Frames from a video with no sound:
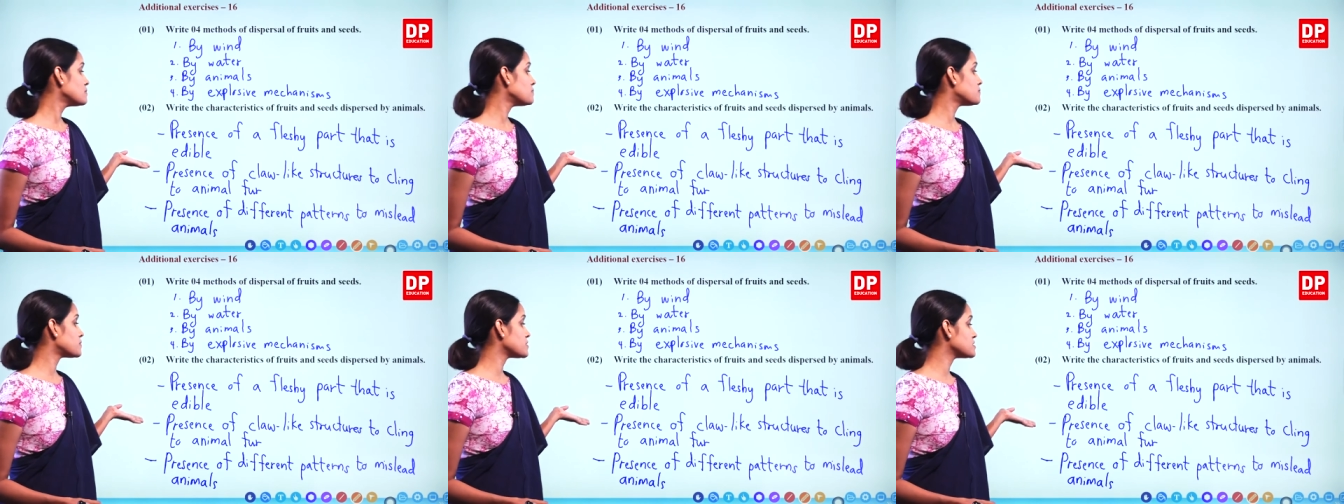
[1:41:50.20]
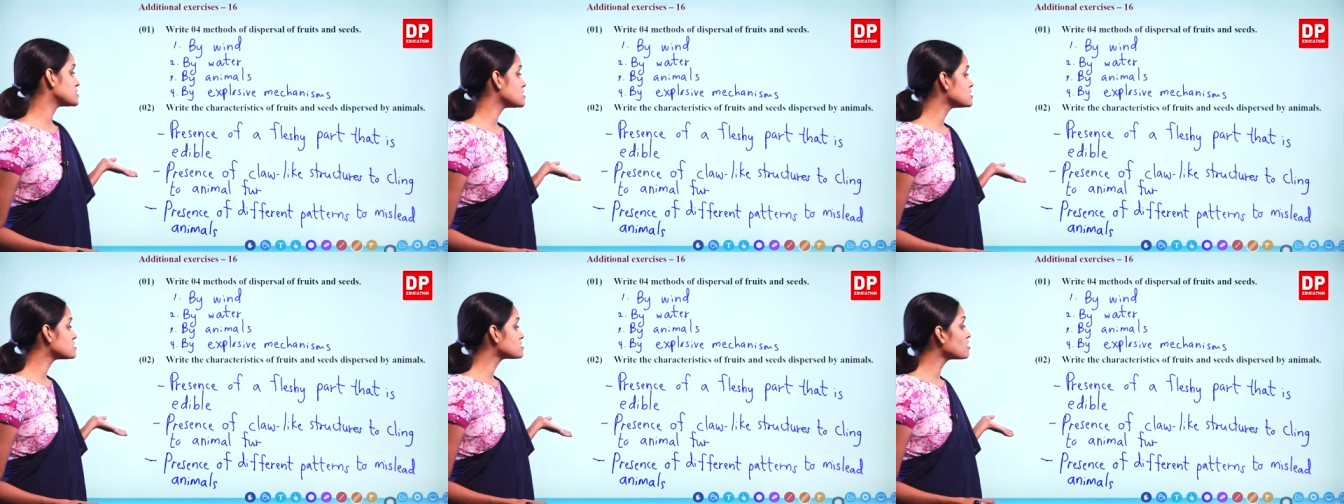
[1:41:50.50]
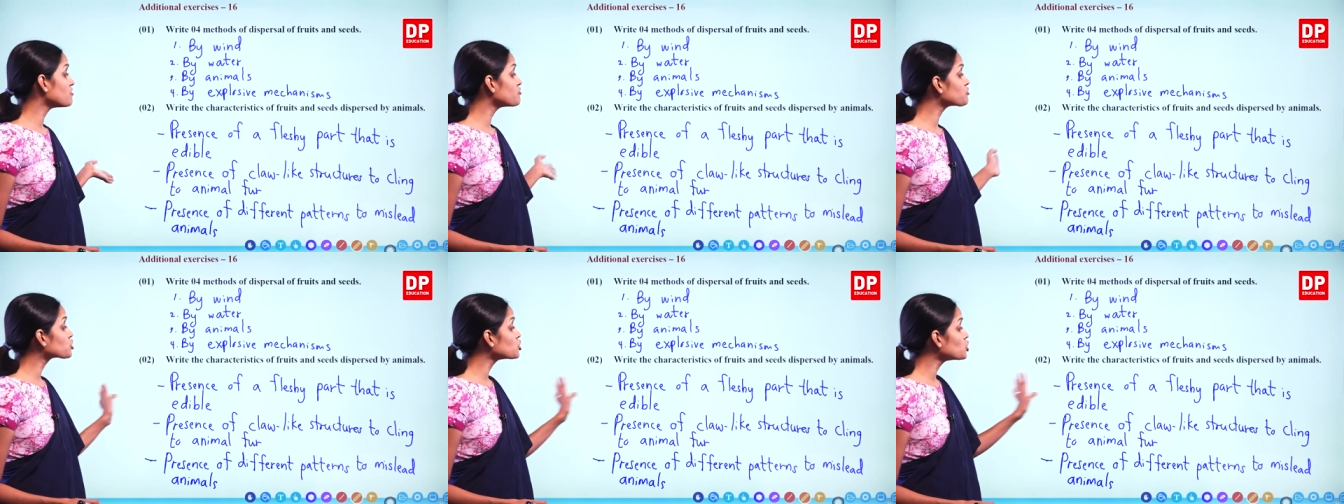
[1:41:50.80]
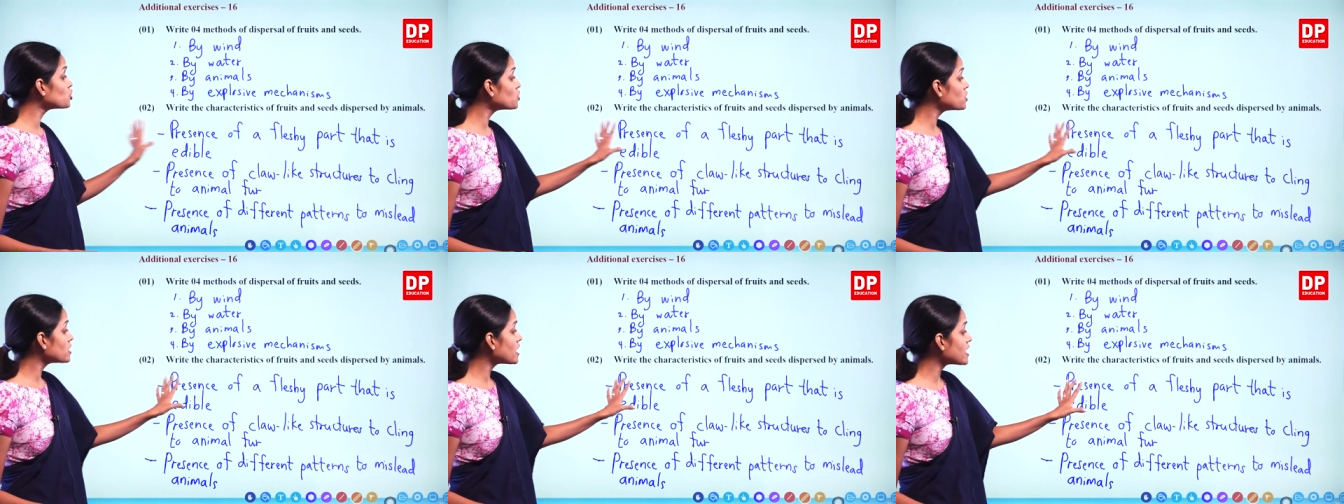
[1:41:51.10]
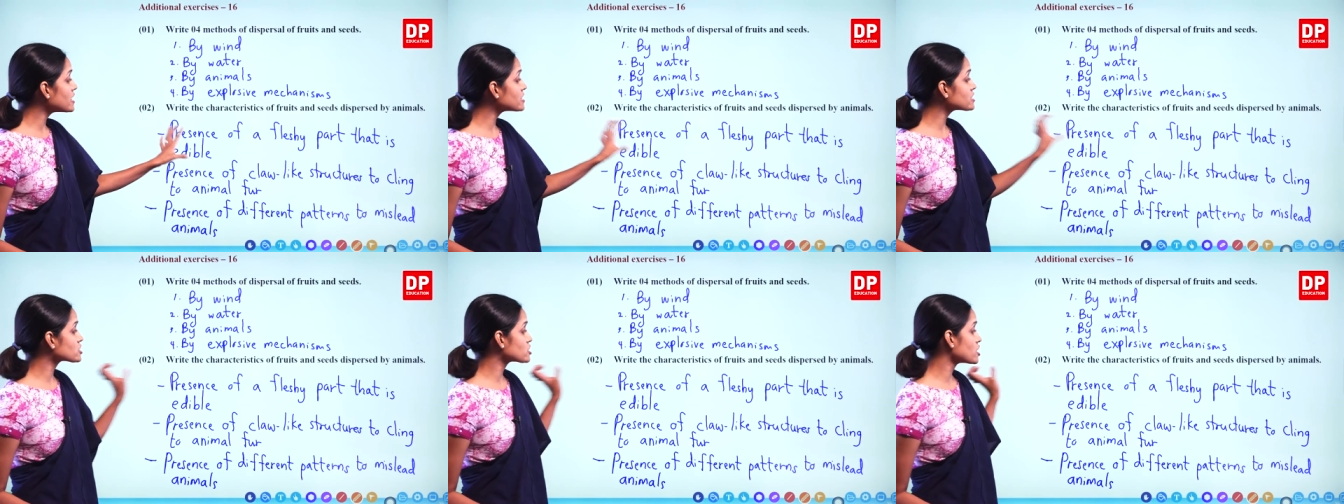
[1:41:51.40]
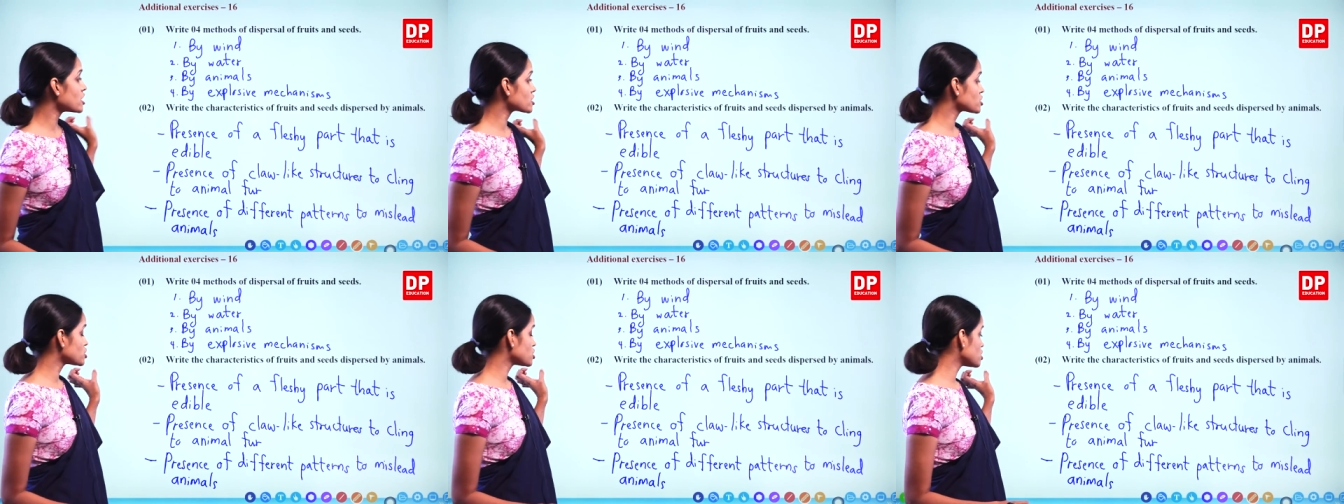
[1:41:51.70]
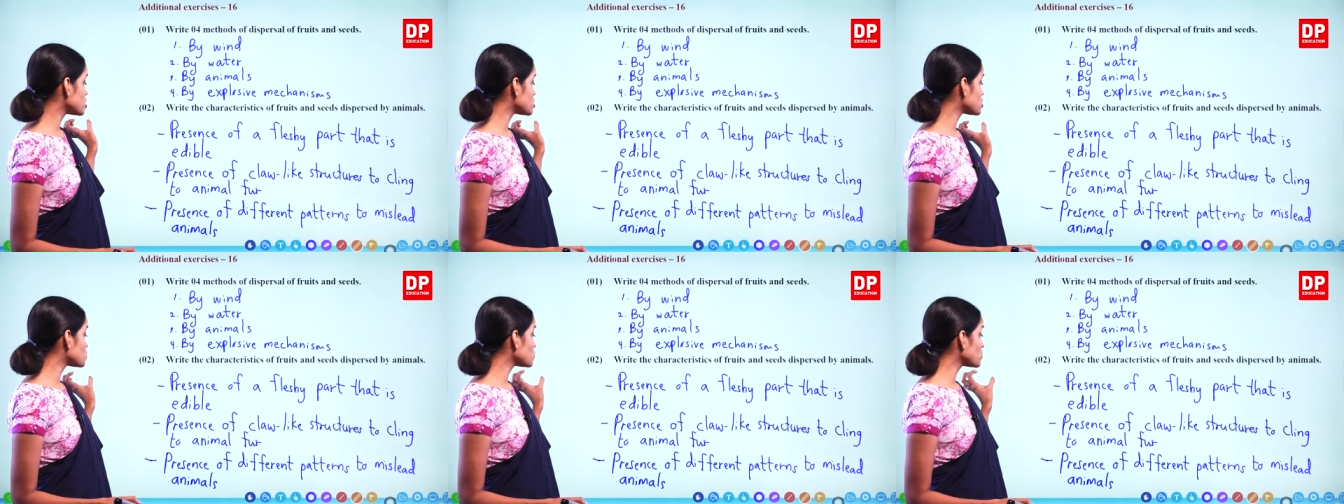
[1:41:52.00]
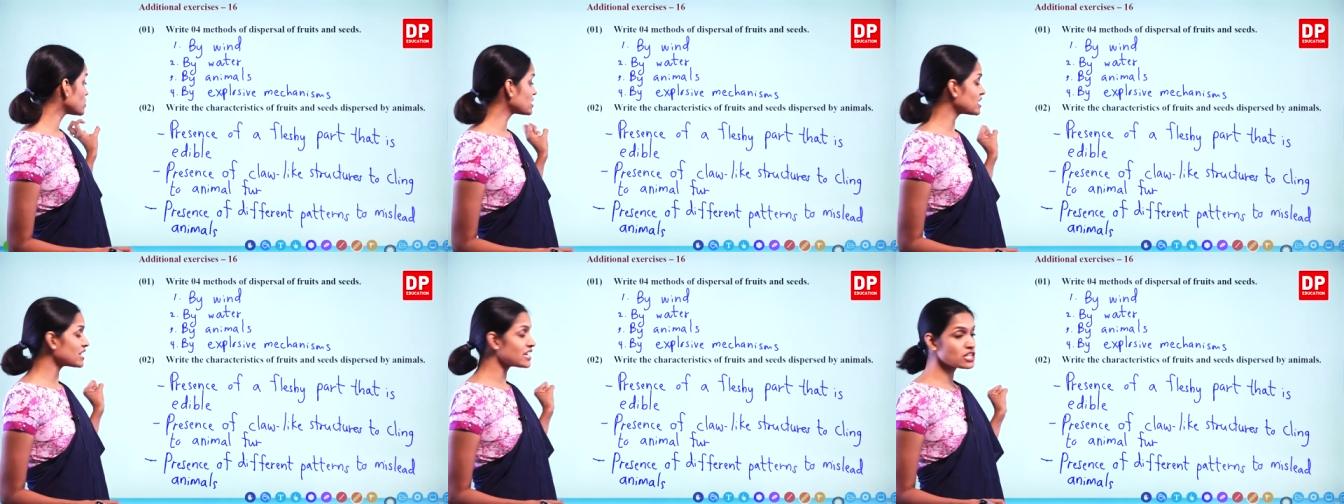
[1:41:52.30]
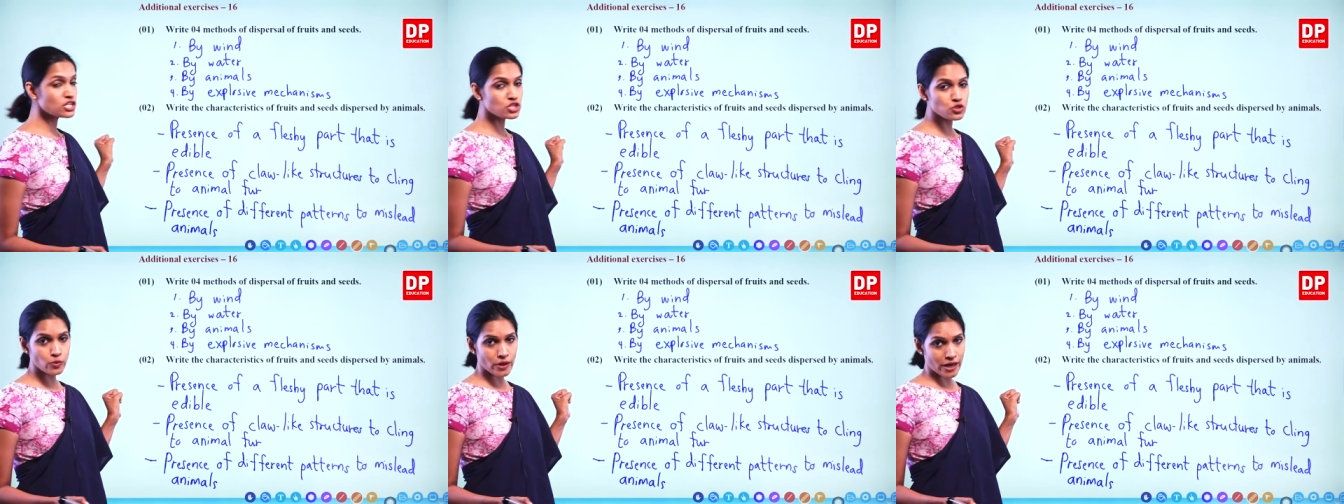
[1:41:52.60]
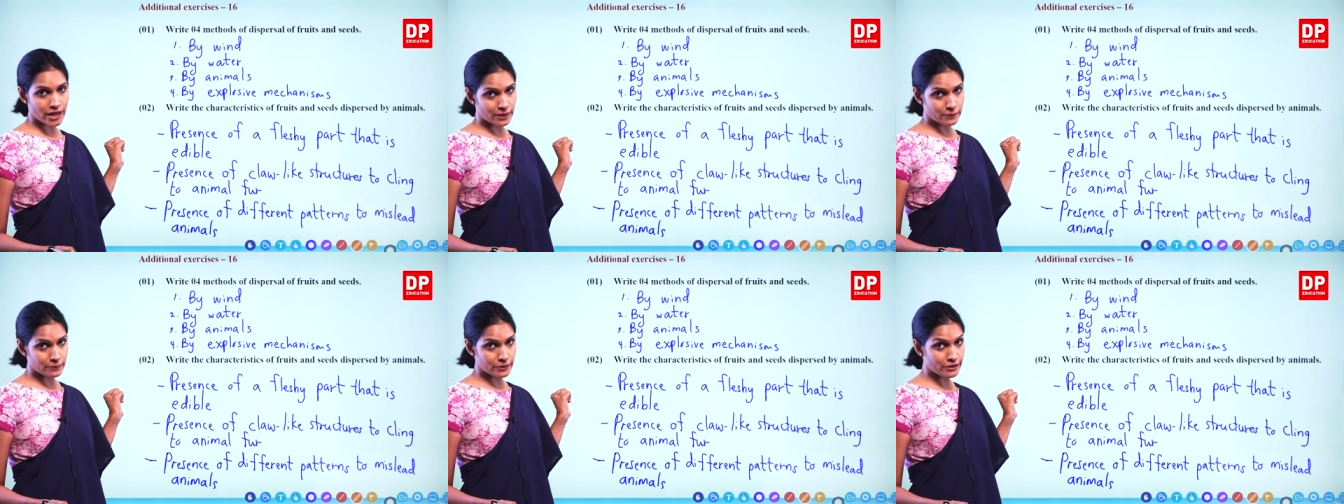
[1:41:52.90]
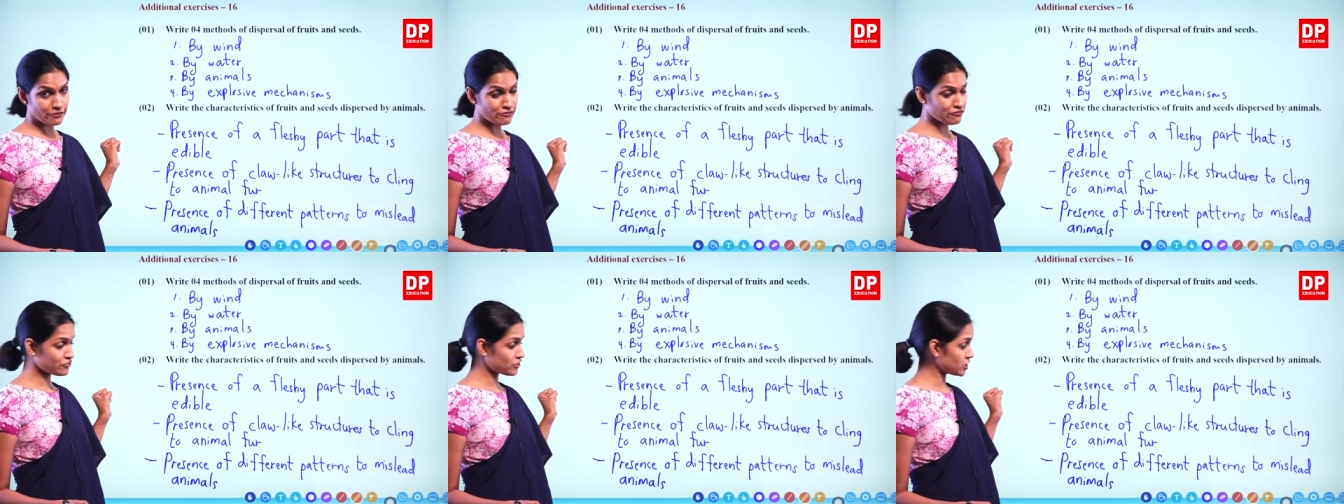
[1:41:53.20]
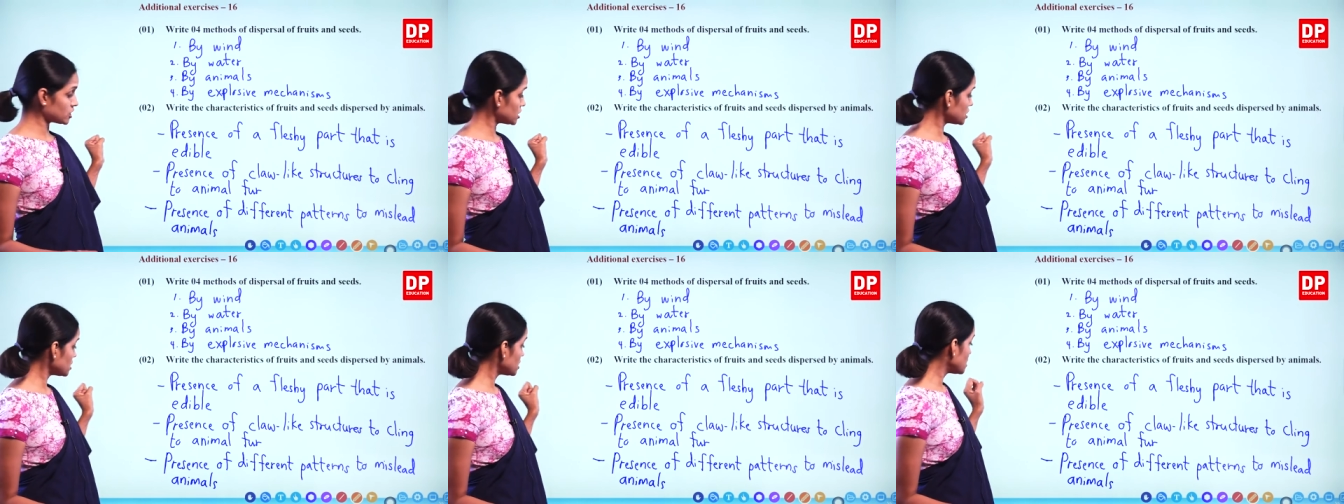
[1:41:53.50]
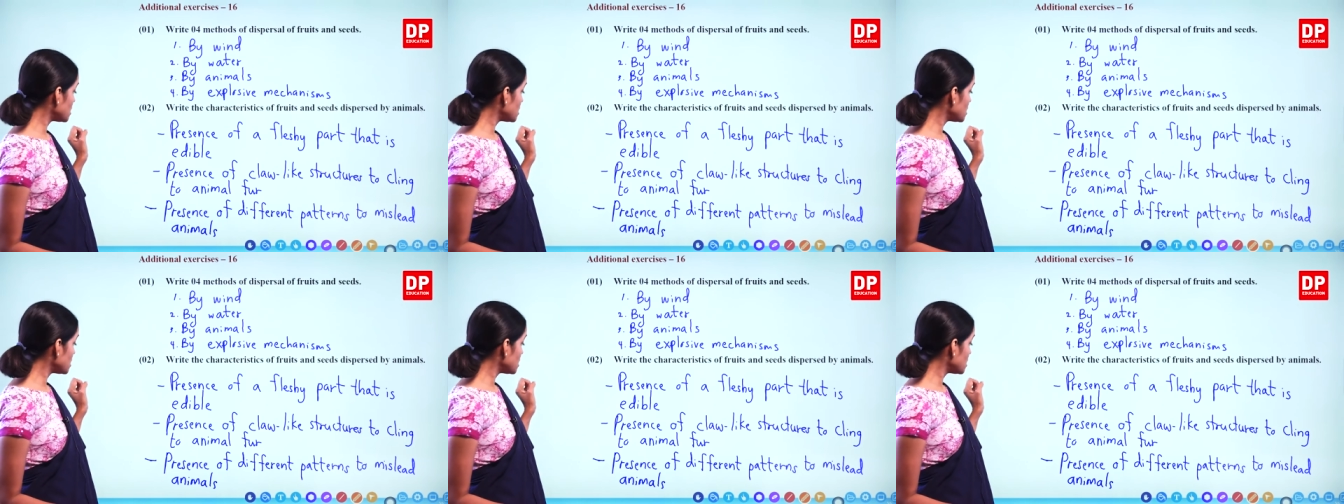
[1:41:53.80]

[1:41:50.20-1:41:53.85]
presence of claw-like structures to cling to animal fur,